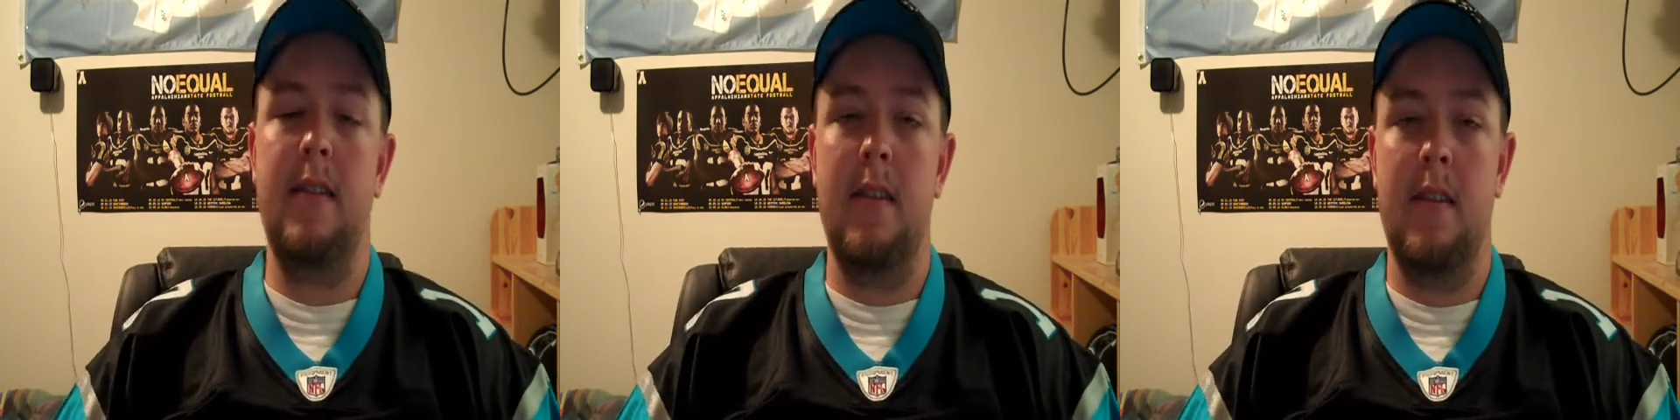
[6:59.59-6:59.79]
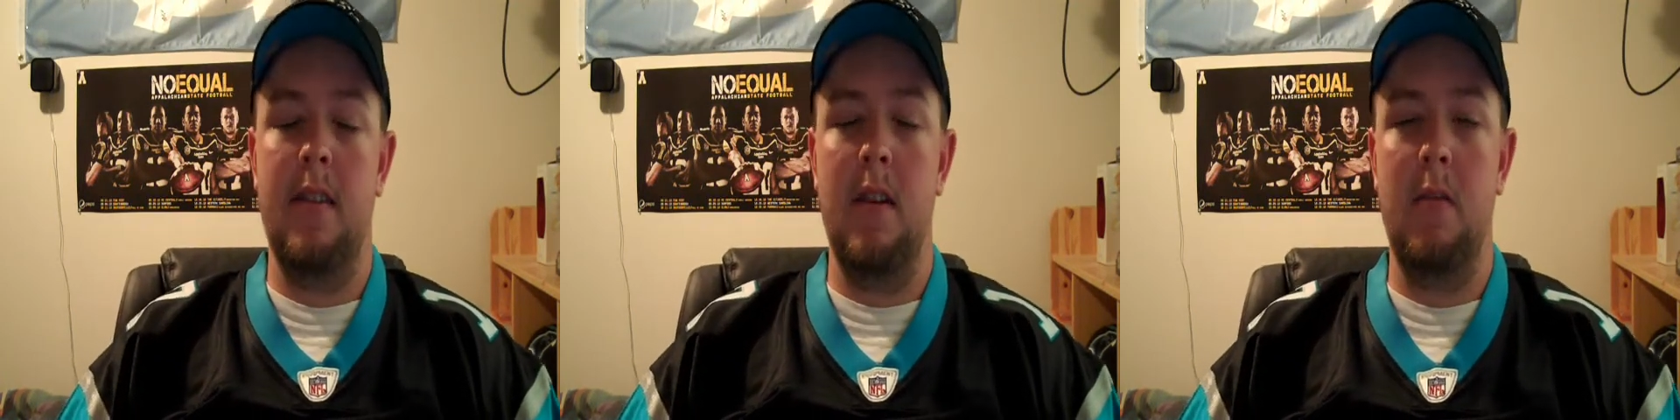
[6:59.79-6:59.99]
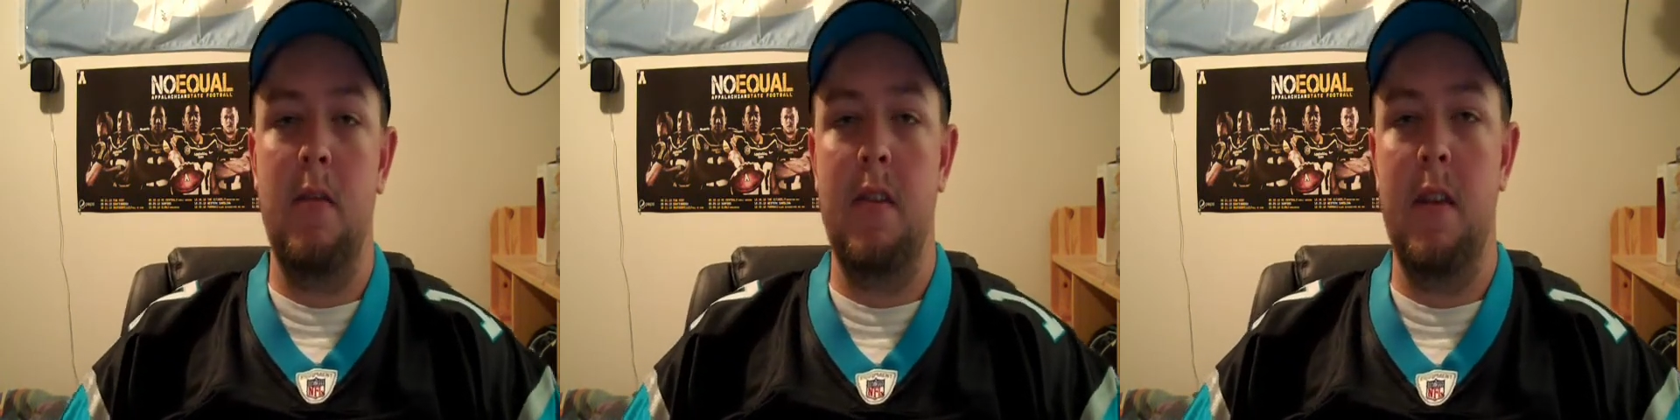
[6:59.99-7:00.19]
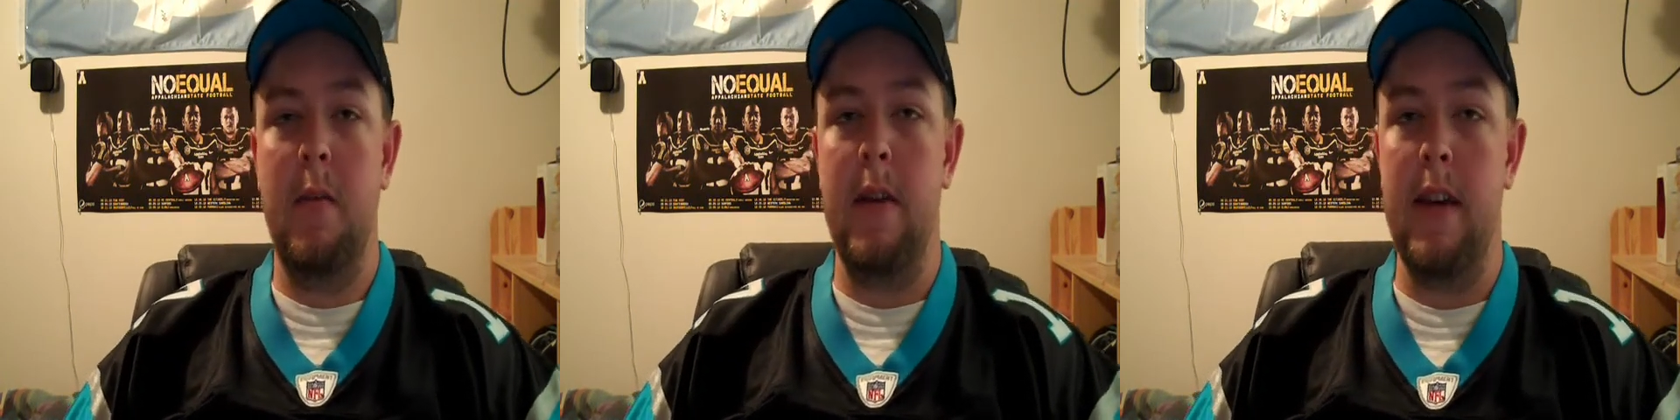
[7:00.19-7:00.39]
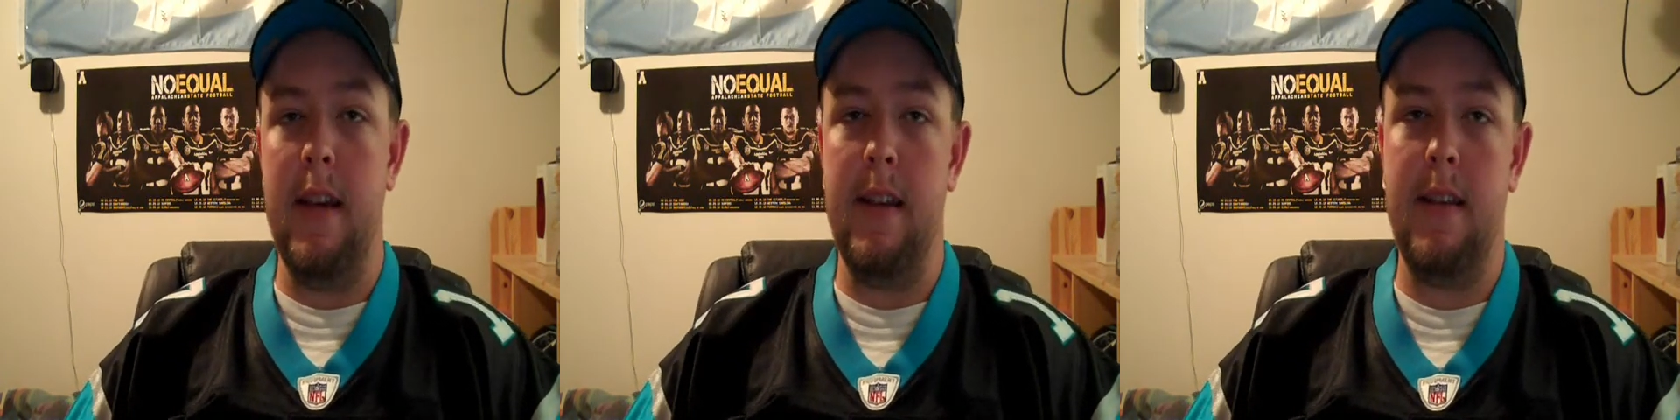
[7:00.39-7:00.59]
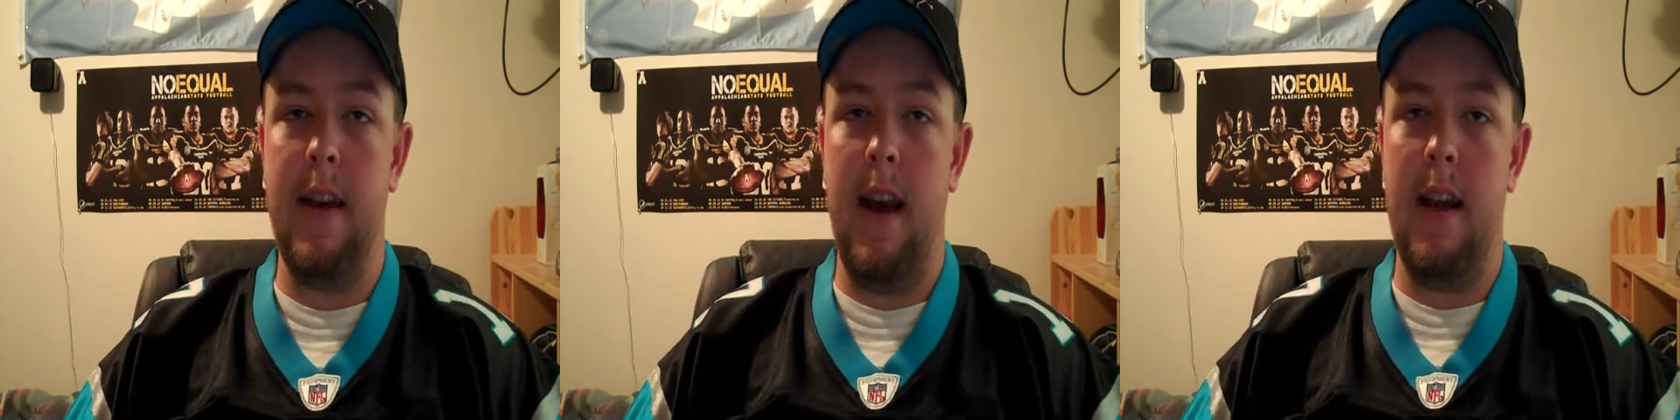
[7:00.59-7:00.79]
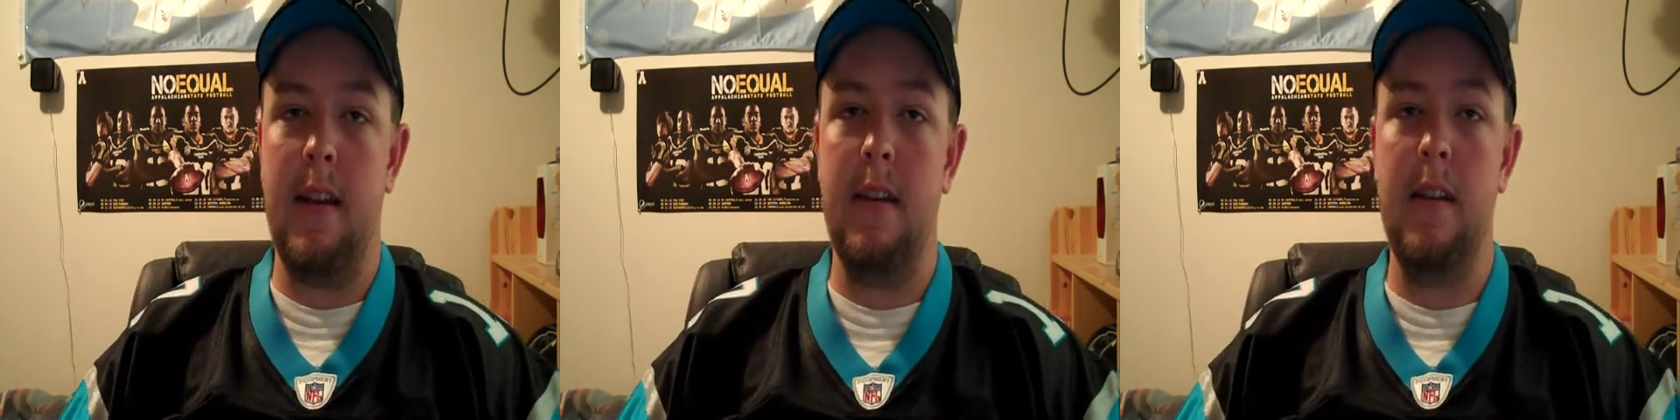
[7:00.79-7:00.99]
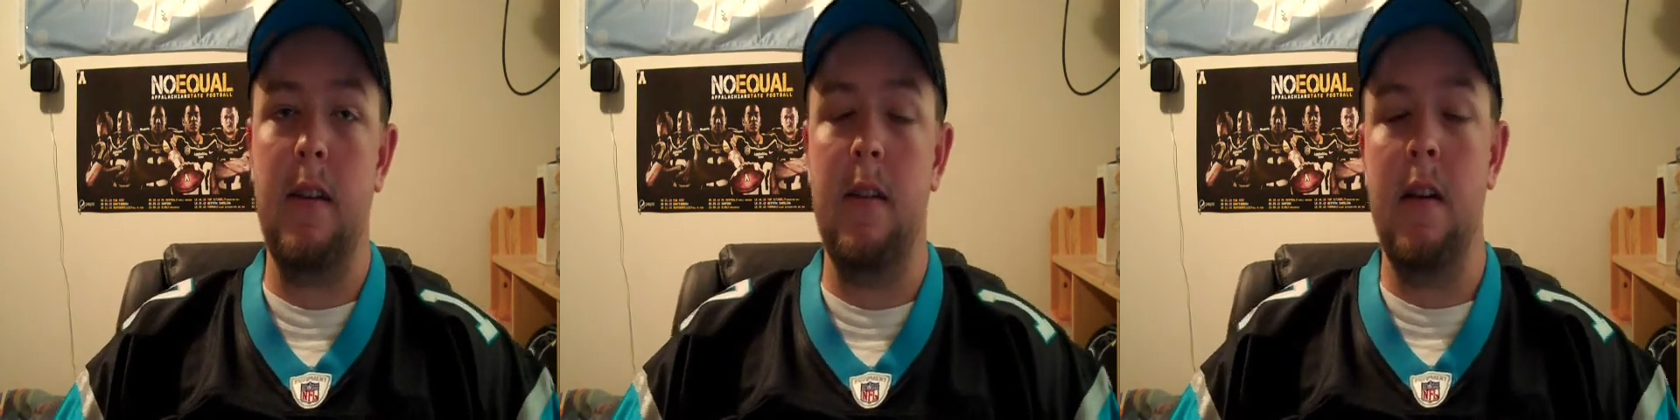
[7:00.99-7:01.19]
so we'll see what he's got
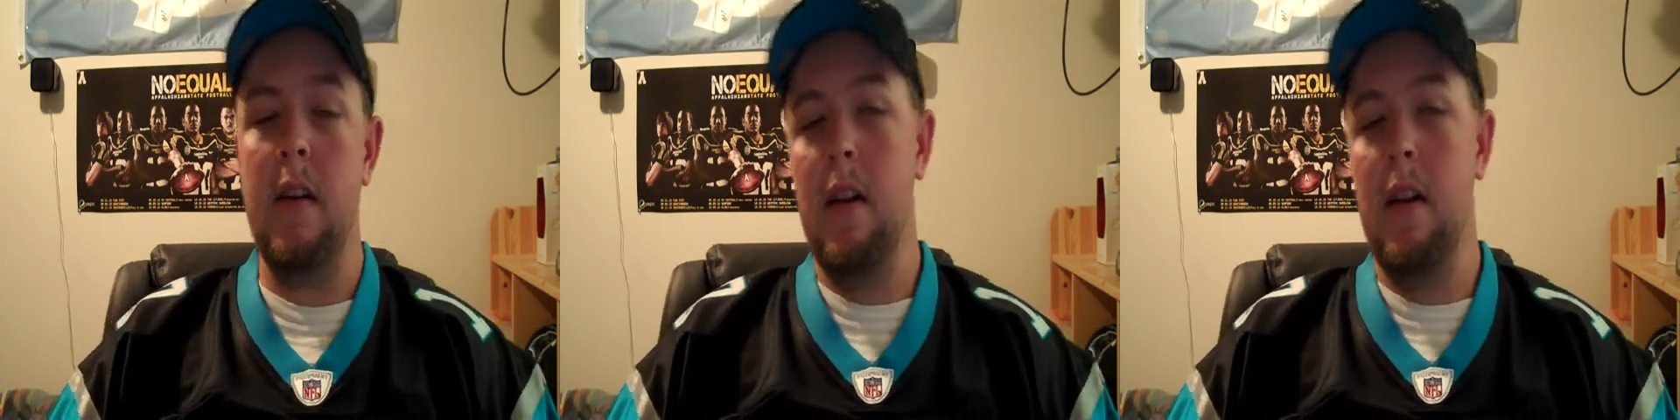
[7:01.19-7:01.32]
too.